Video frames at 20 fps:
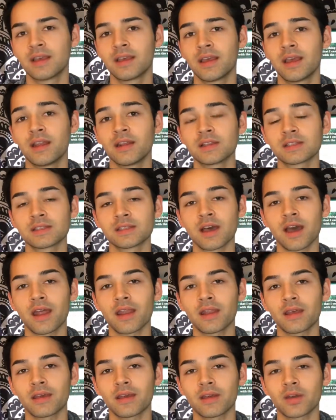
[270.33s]
and it's
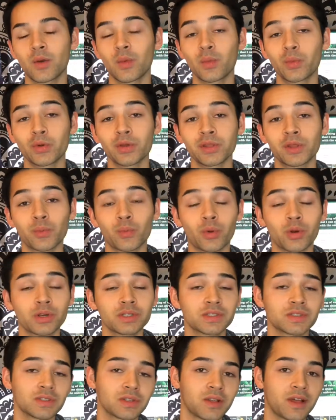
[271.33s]
not completely
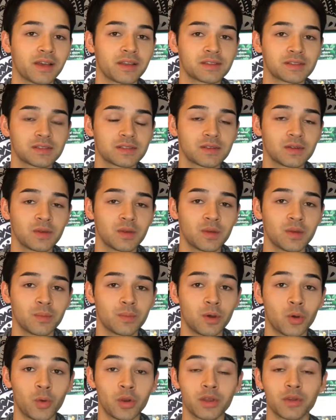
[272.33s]
personalized.
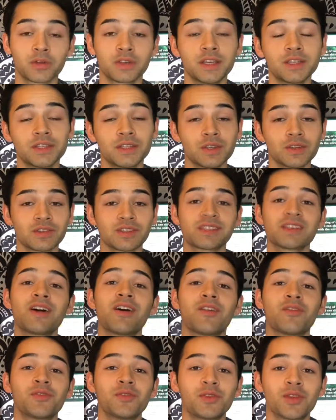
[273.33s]
But when you're teaching
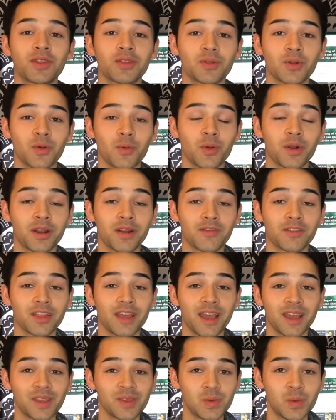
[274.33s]
yourself, you can learn whatever the
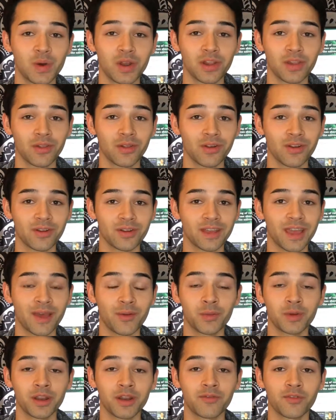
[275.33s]
heck you want to learn
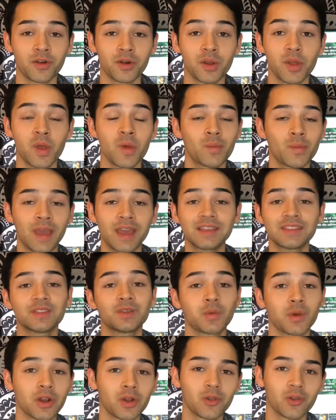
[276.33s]
at whatever pace
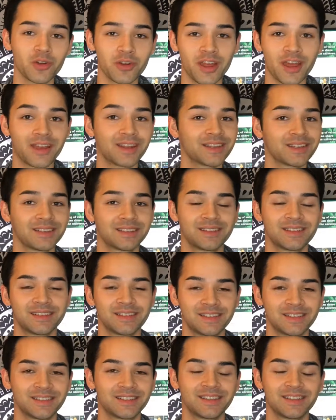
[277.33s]
you want to learn at.
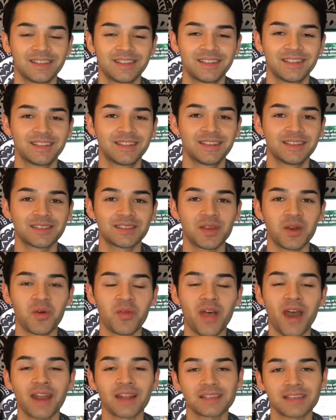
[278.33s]
So
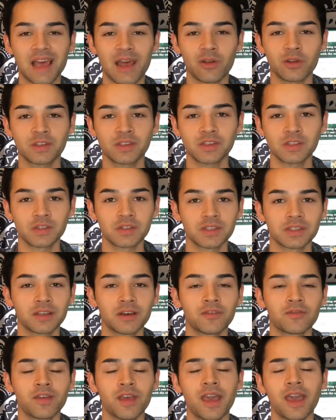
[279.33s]
that is how to teach
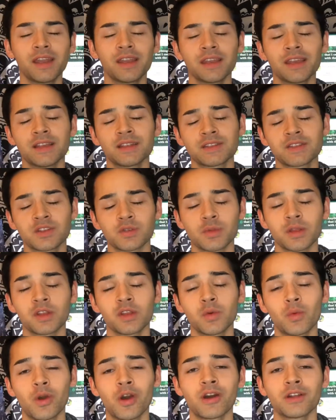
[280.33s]
yourself any instrument
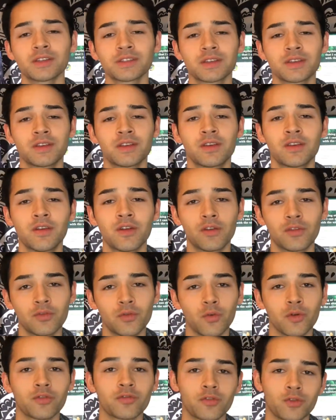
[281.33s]
you want
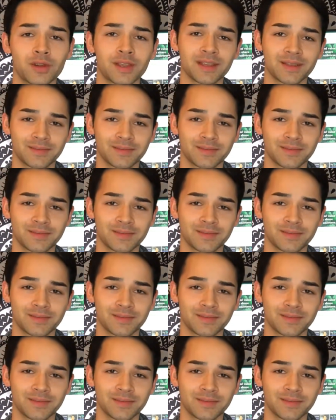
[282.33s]
for free.